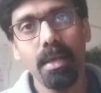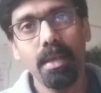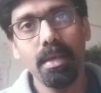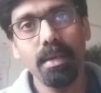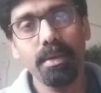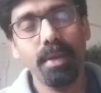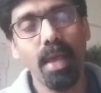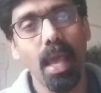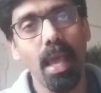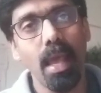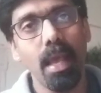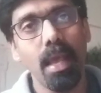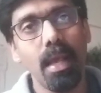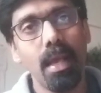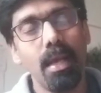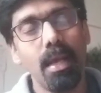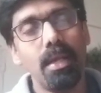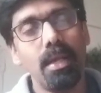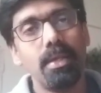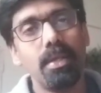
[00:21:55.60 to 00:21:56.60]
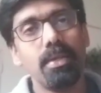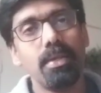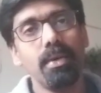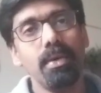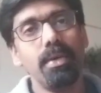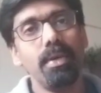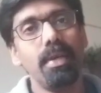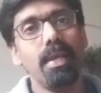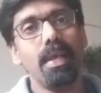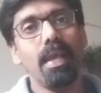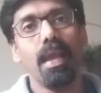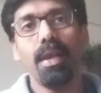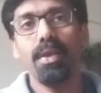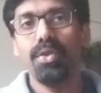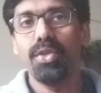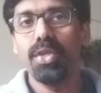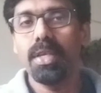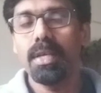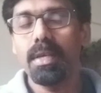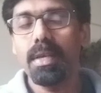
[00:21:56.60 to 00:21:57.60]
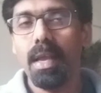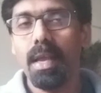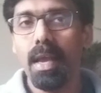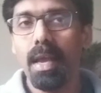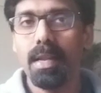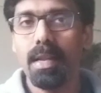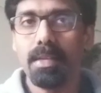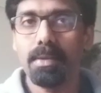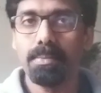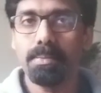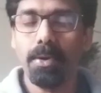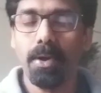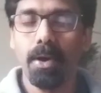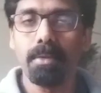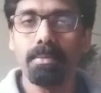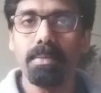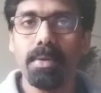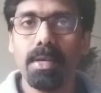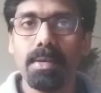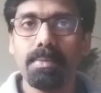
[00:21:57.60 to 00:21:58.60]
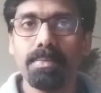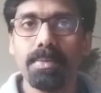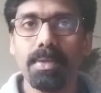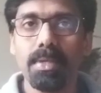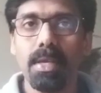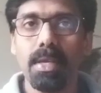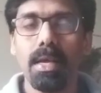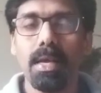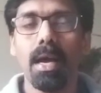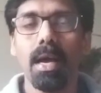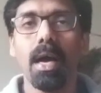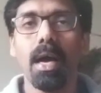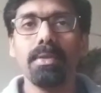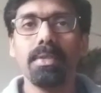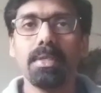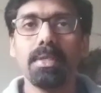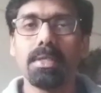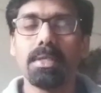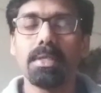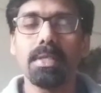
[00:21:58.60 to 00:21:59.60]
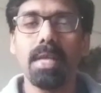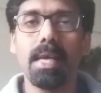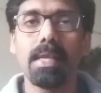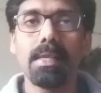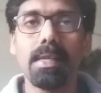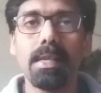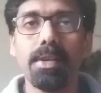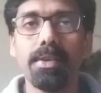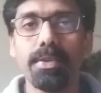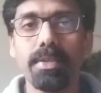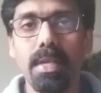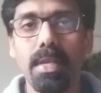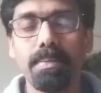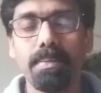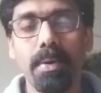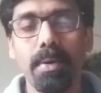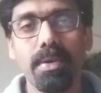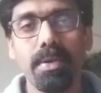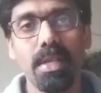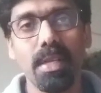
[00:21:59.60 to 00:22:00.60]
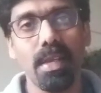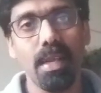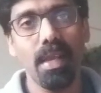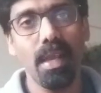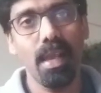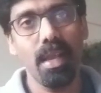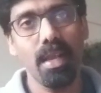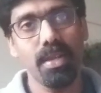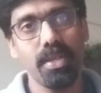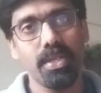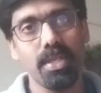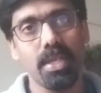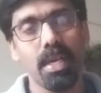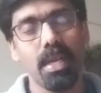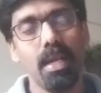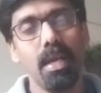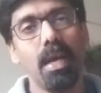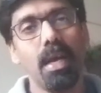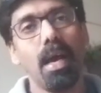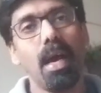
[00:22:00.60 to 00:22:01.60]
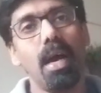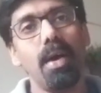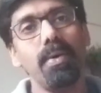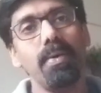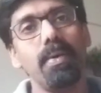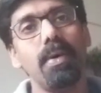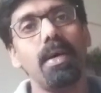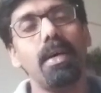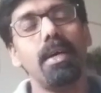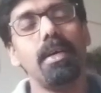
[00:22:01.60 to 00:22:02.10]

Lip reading: Okay, so aging and the problems, how the society looks upon the aged, how